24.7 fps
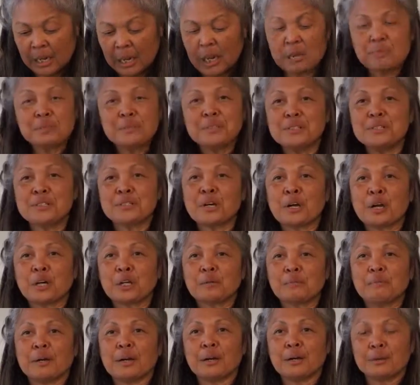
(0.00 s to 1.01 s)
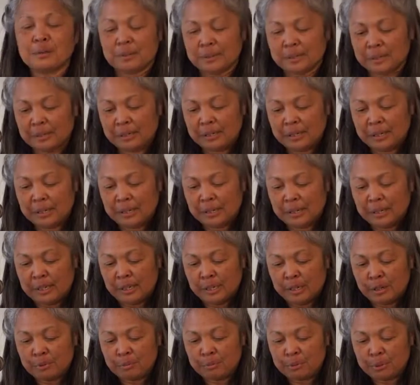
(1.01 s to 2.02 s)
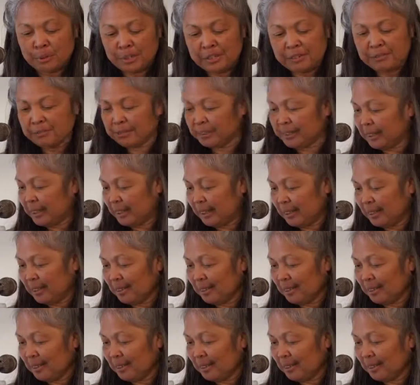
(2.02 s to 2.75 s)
I'm going to talk about, briefly,